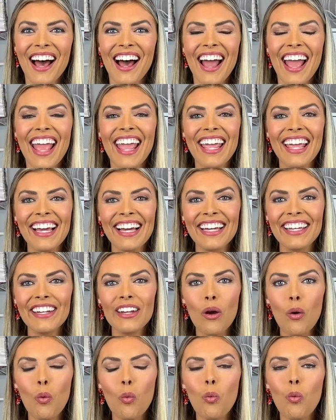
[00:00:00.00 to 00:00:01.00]

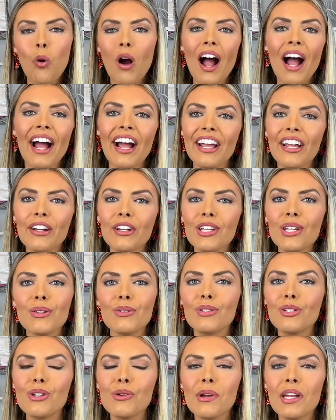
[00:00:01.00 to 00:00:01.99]
and why are you
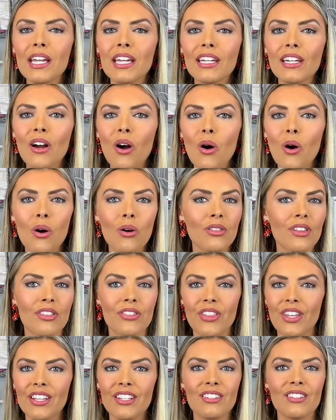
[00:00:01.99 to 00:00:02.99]
doing all the
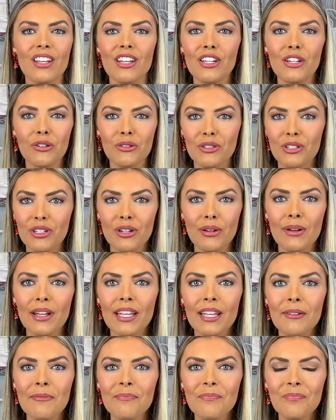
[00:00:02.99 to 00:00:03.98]
things that you're
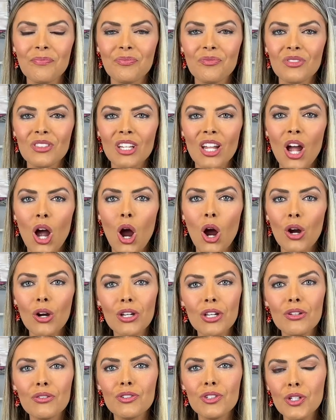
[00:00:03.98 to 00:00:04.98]
doing? Are
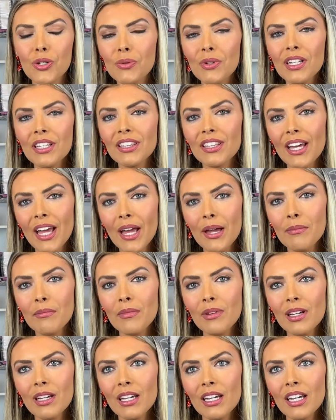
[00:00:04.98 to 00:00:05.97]
you doing
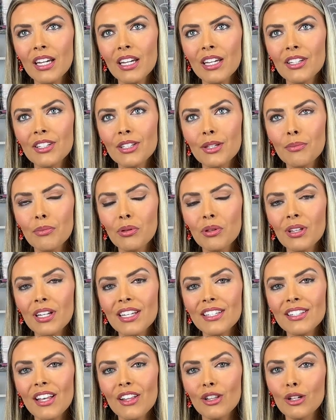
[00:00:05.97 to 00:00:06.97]
them to
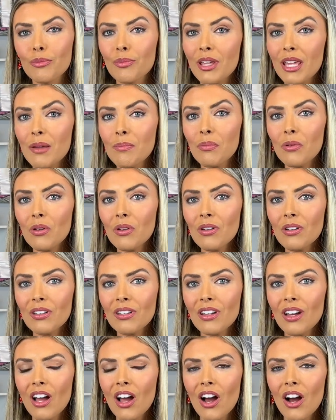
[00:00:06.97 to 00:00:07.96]
please other people?
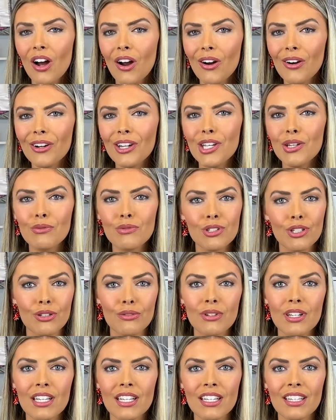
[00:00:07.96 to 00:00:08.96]
Or are you
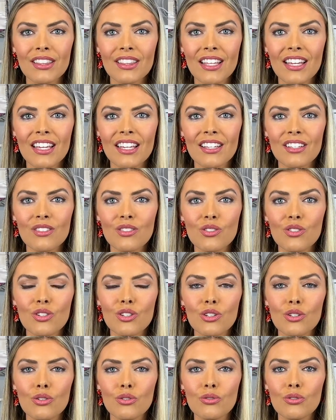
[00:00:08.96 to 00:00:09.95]
doing things
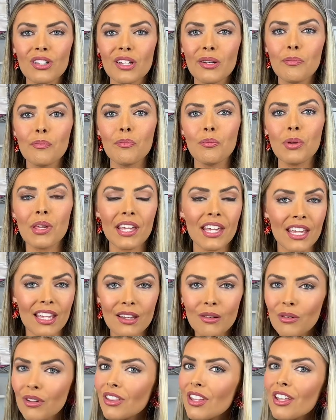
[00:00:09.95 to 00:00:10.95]
to
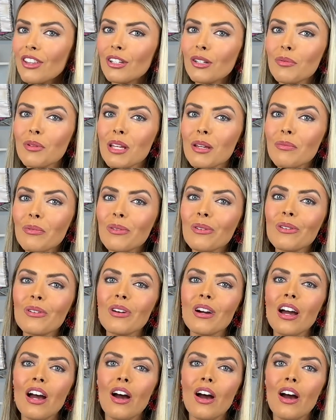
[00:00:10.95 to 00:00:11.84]
compete with other people?